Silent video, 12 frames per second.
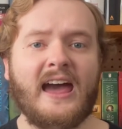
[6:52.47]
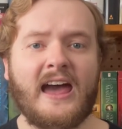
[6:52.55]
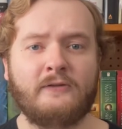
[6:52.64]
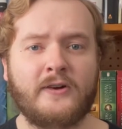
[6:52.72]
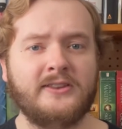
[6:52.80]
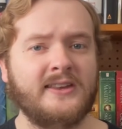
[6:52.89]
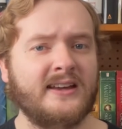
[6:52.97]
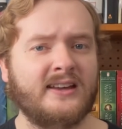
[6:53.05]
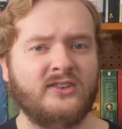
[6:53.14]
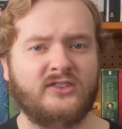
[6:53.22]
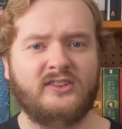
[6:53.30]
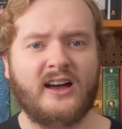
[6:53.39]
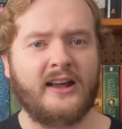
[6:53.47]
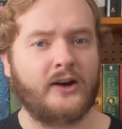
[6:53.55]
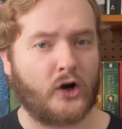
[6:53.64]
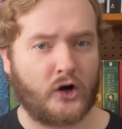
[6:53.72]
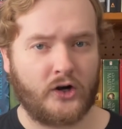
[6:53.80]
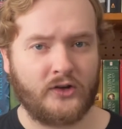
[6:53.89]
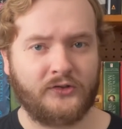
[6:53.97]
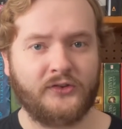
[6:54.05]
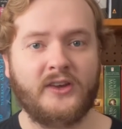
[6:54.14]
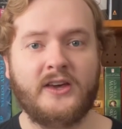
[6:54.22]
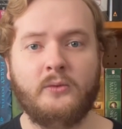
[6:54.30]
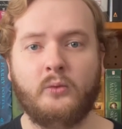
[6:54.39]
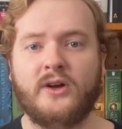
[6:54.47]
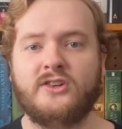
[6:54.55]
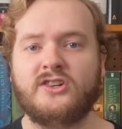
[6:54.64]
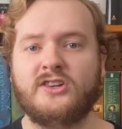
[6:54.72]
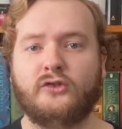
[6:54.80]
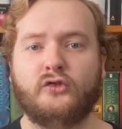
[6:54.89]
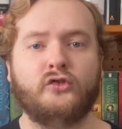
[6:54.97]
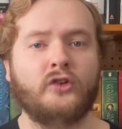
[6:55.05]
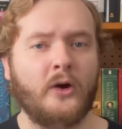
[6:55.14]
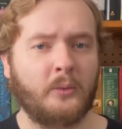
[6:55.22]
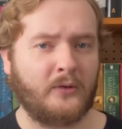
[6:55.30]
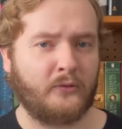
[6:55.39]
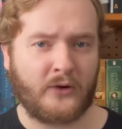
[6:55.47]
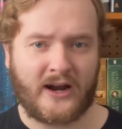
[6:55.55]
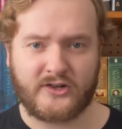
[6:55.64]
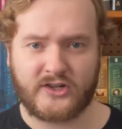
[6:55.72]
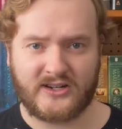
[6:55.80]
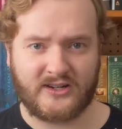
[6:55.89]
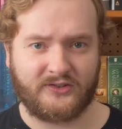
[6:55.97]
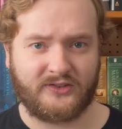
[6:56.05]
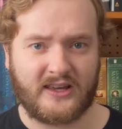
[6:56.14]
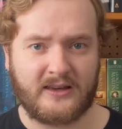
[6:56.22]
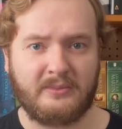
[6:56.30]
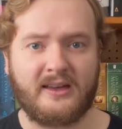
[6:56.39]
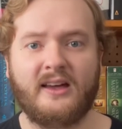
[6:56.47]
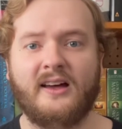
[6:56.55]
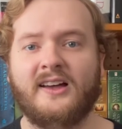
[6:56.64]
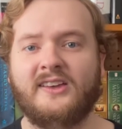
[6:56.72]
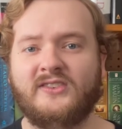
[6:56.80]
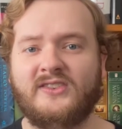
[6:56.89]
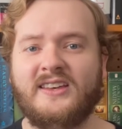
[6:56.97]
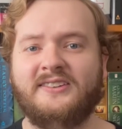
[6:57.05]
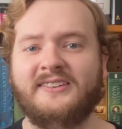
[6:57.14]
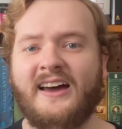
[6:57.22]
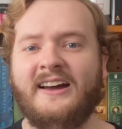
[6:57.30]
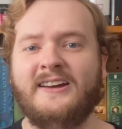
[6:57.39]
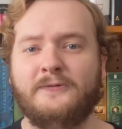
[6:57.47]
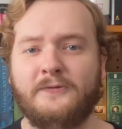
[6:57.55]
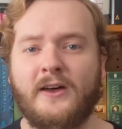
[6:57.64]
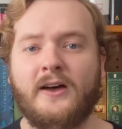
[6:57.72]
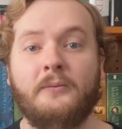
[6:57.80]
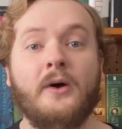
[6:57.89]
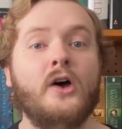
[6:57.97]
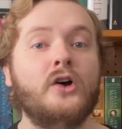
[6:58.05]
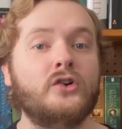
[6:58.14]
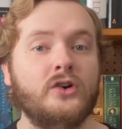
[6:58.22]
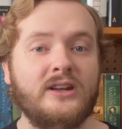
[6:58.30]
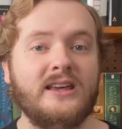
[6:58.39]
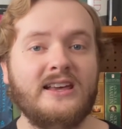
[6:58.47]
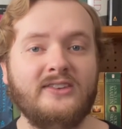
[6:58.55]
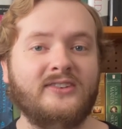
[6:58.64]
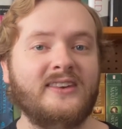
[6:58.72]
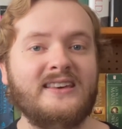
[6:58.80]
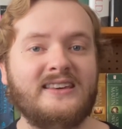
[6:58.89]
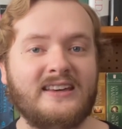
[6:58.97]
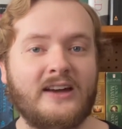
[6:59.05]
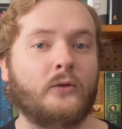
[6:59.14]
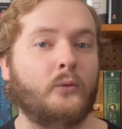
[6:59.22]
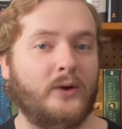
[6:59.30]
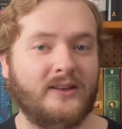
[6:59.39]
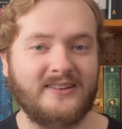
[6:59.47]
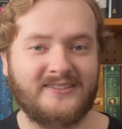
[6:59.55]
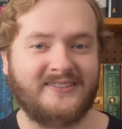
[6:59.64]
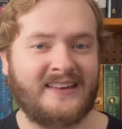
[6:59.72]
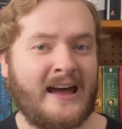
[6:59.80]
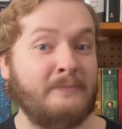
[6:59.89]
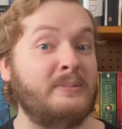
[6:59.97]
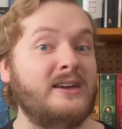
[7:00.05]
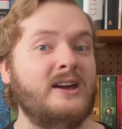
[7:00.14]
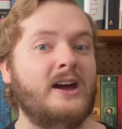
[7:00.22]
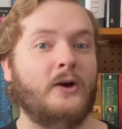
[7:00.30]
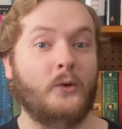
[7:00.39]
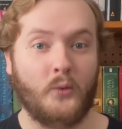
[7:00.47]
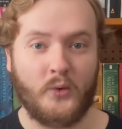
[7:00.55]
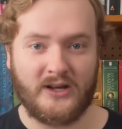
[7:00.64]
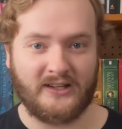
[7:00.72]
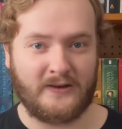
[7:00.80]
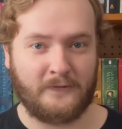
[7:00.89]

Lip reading: Everything is done earnestly, which is so refreshing to see, because this kind of film could easily get really sappy really